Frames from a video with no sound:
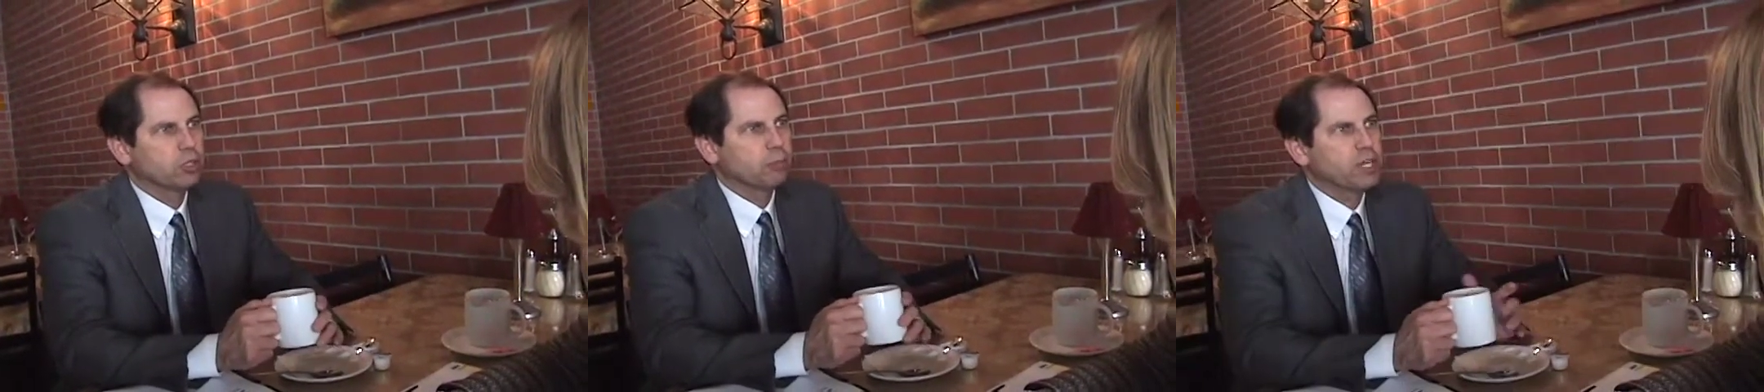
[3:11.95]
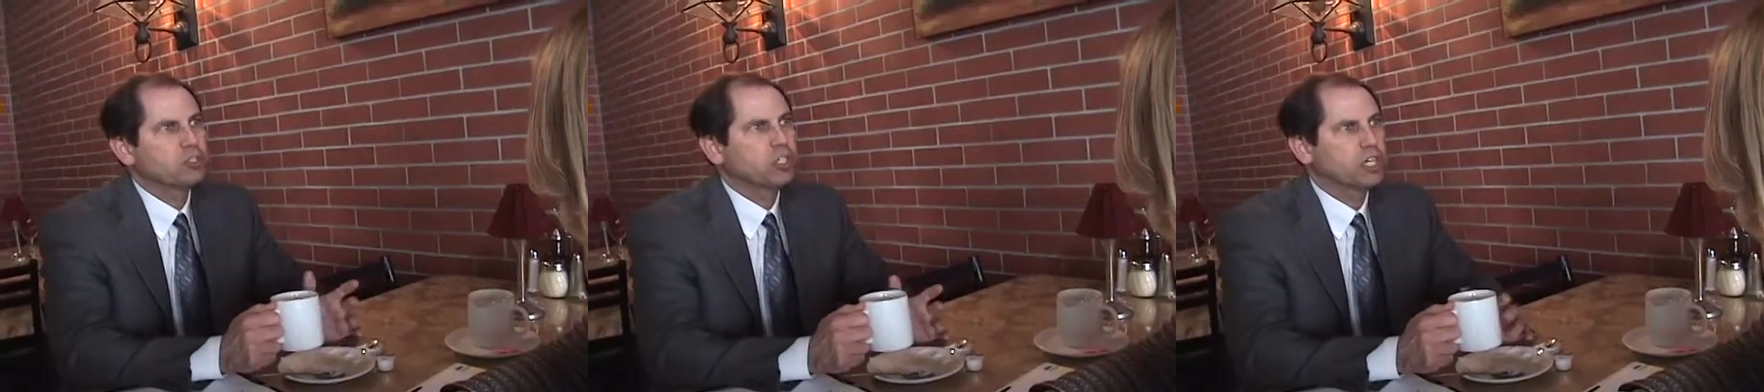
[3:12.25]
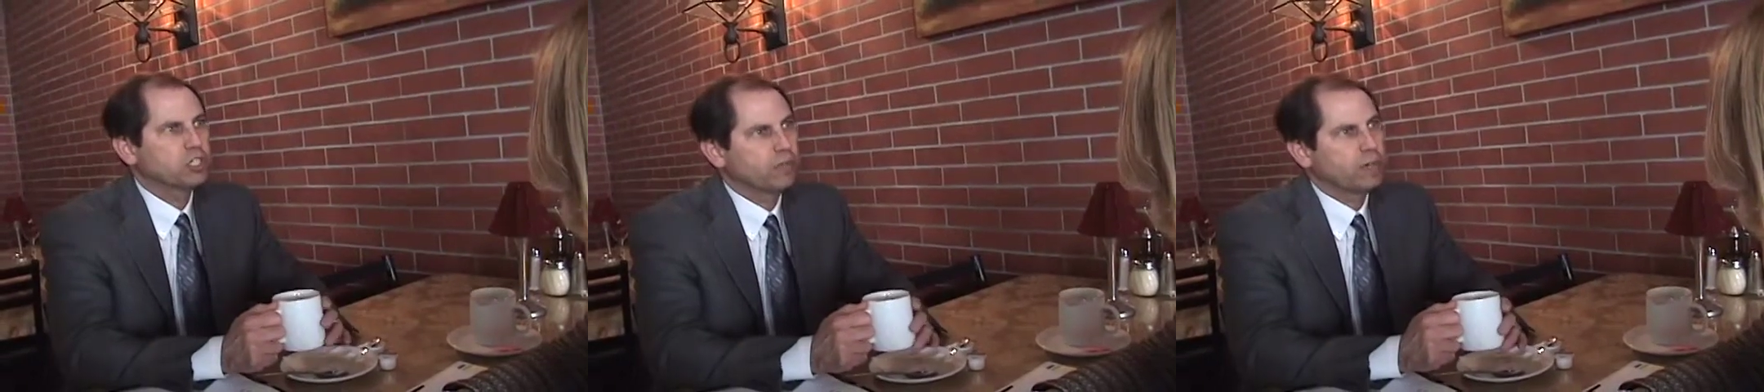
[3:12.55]
the best
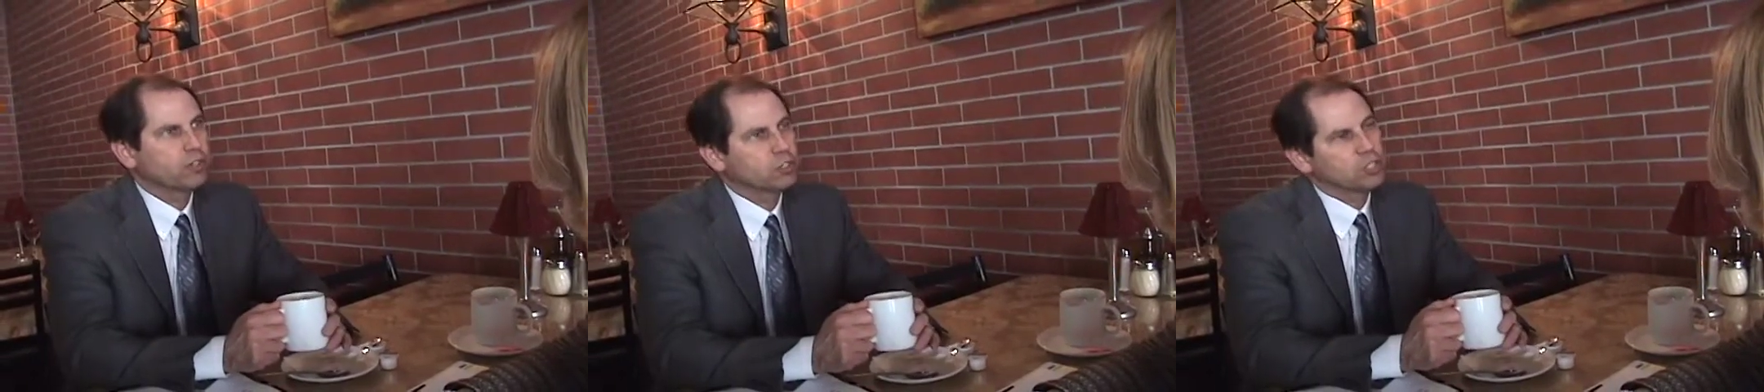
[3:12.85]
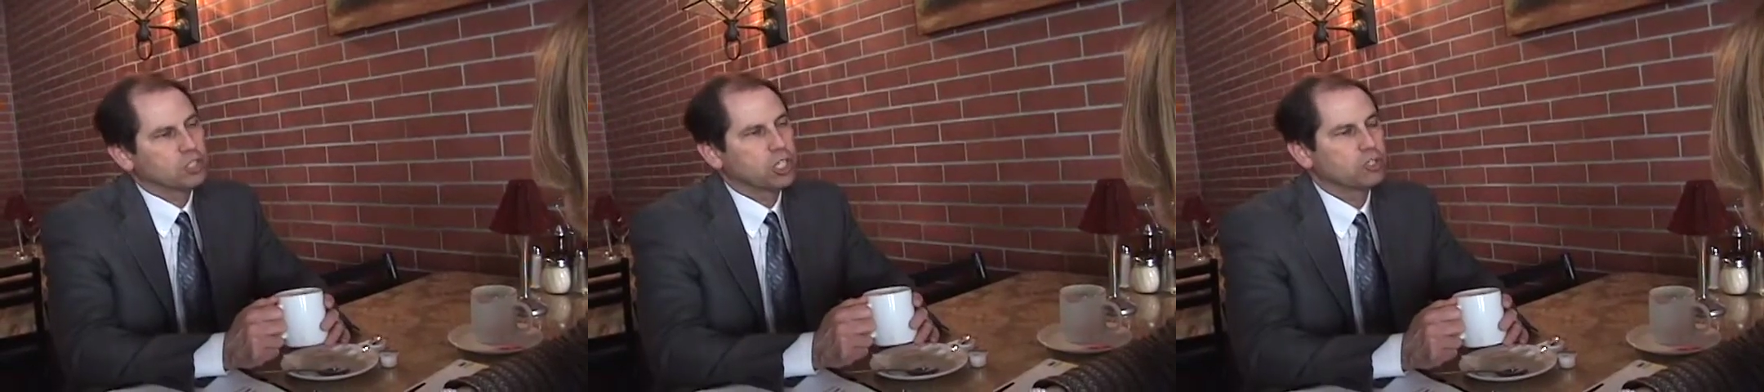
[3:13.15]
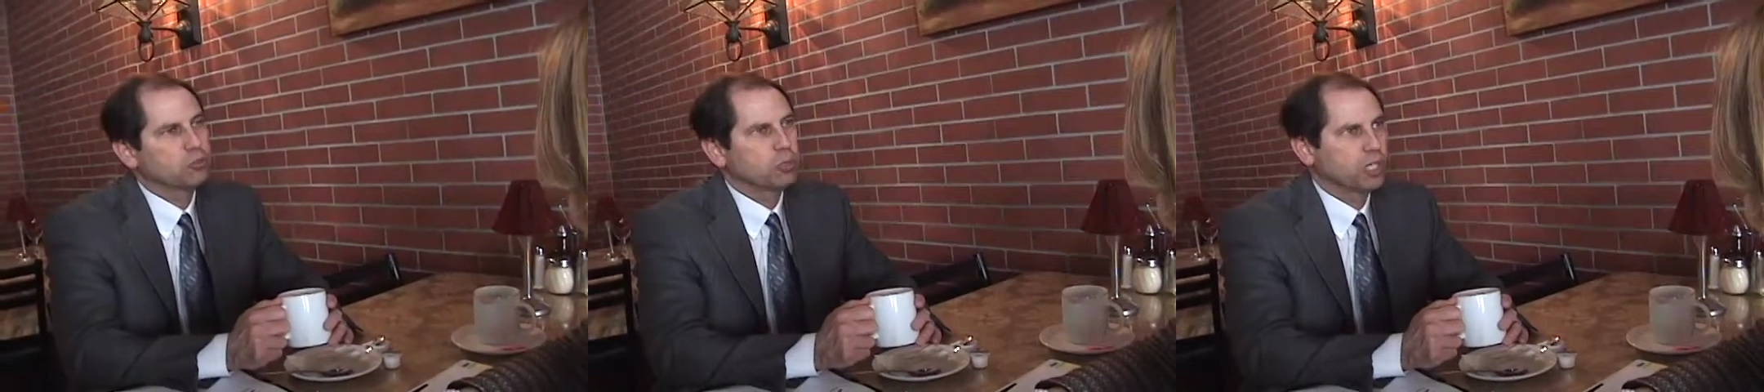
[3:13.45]
chance of having a
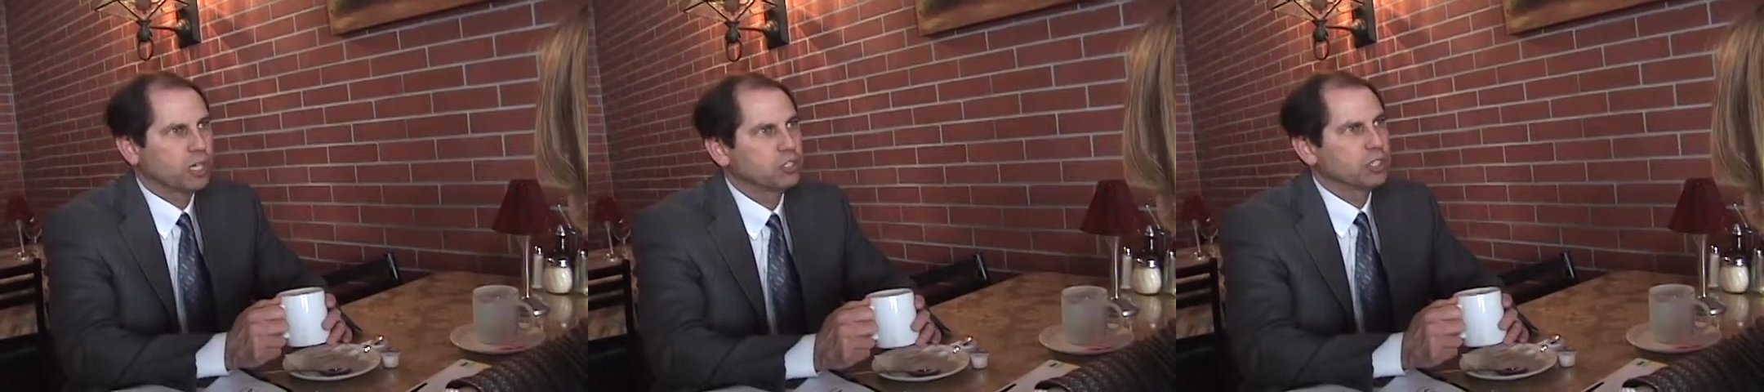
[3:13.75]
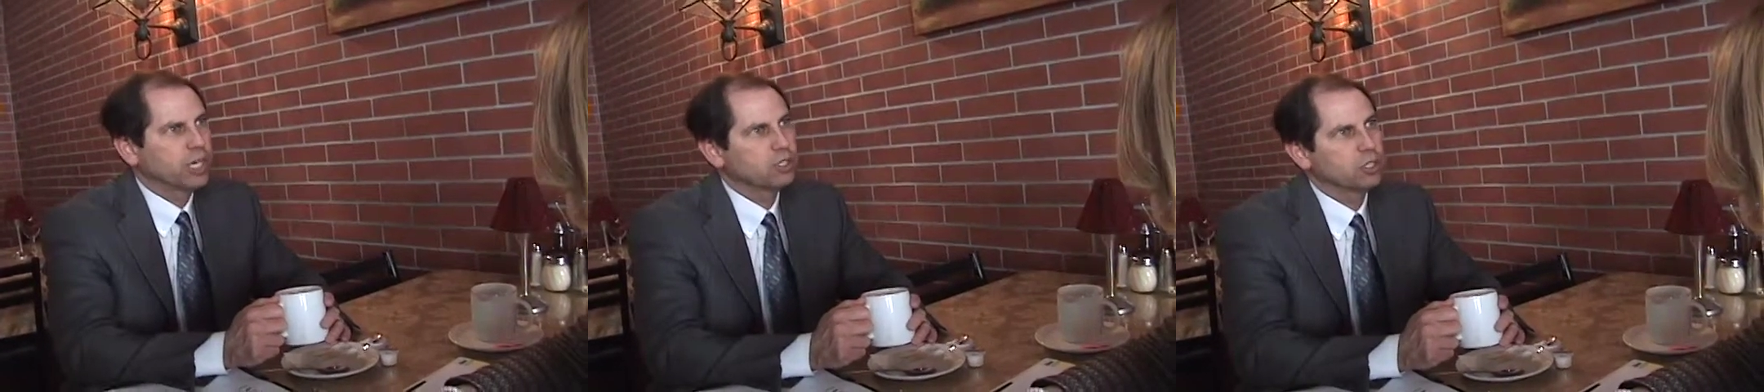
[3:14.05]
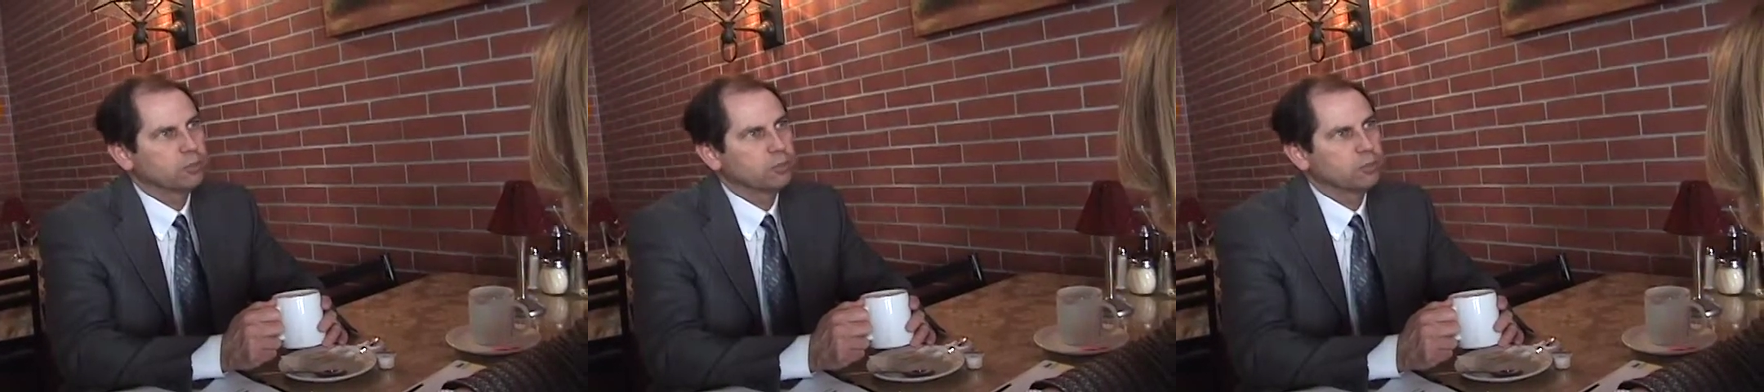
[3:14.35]
successful mediation outcome.